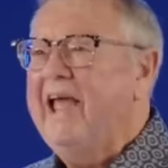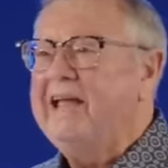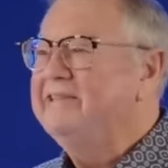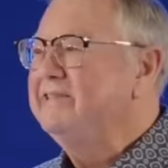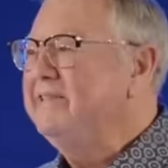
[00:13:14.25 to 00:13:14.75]

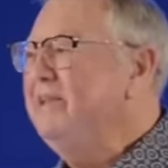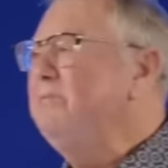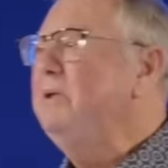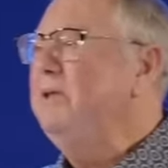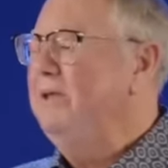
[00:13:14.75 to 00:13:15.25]
And
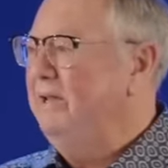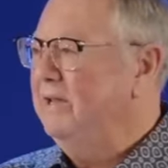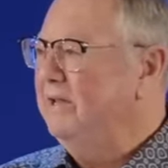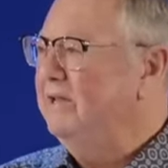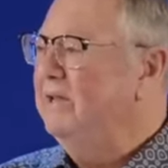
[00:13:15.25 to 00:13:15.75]

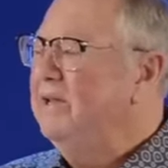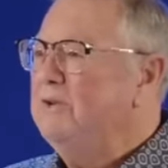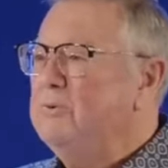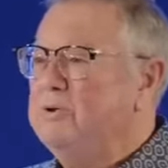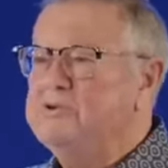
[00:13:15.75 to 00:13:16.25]
CBN,
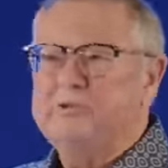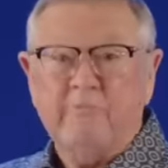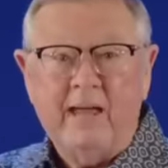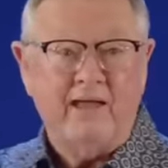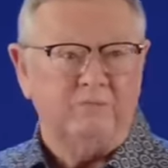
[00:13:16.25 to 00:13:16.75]
well, it was
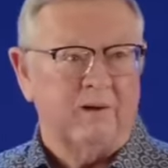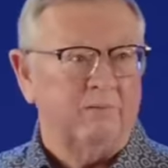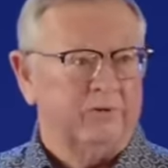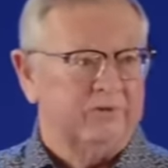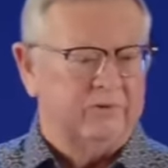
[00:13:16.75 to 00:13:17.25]
Pat
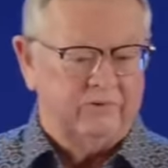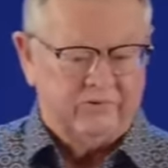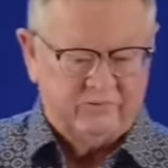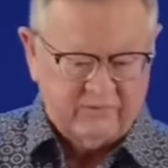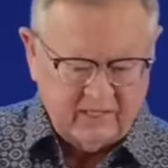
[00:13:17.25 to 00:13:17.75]

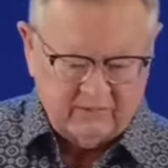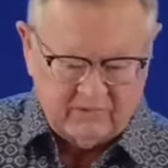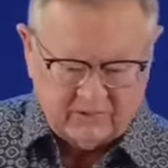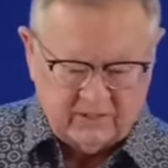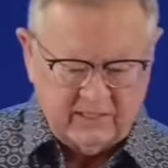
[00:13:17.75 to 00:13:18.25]
Robertson's
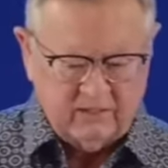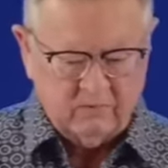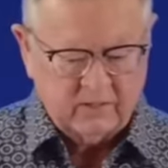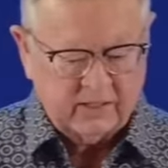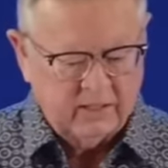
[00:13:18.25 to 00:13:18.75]
television
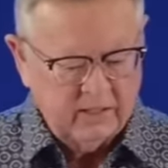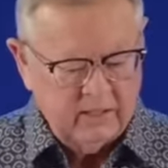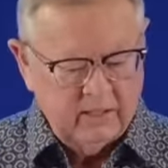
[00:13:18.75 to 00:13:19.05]
network,